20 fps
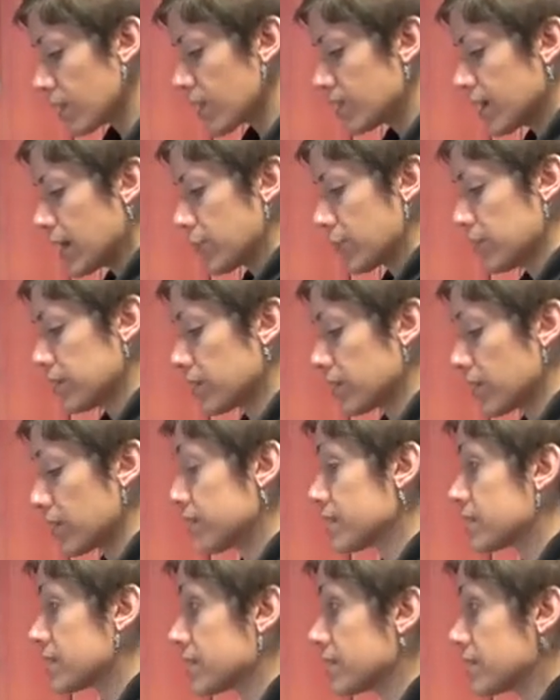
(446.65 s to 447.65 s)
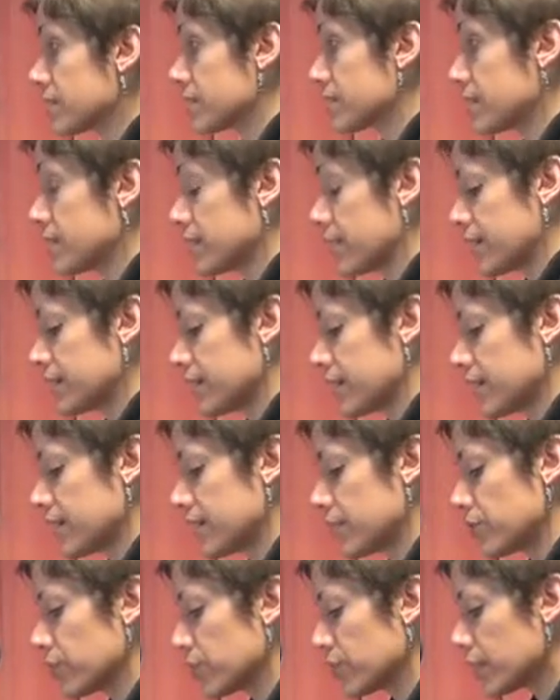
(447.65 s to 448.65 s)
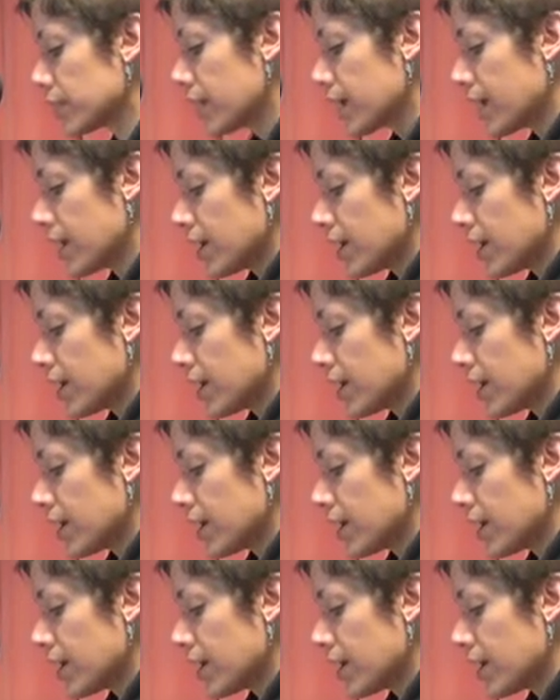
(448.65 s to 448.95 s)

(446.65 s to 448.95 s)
That was censused in 1900.